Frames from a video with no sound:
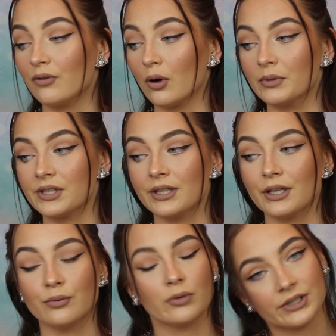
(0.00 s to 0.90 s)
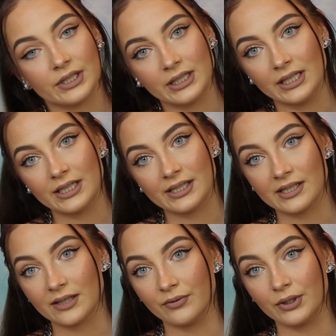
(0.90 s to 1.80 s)
have commented that you wanted
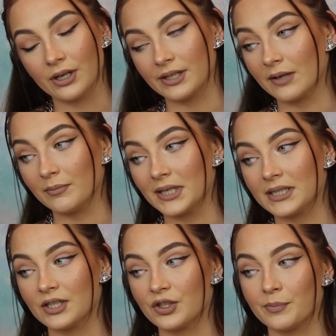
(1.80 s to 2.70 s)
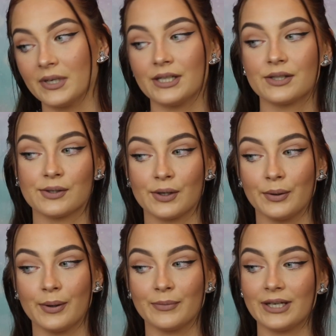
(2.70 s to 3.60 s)
this, and some of you guys have messaged me,
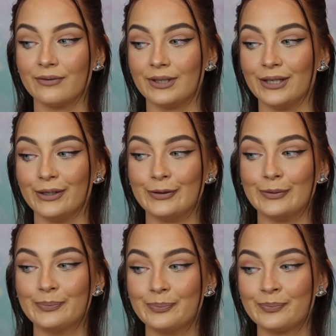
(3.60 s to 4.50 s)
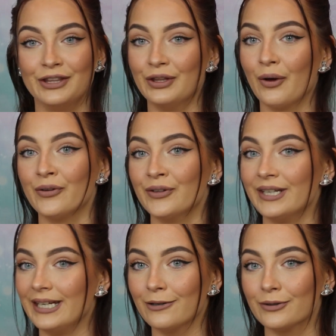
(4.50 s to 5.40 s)
so I'm giving you a
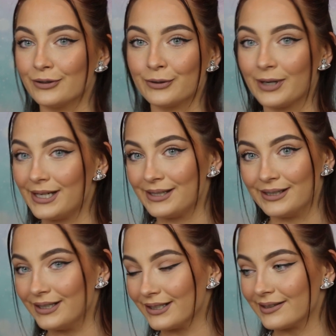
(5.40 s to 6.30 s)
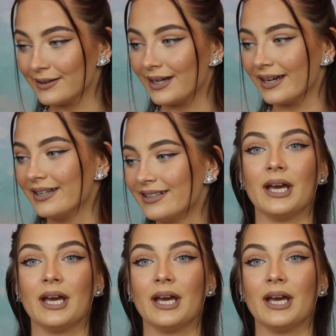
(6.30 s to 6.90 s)
non-neon crazy look today.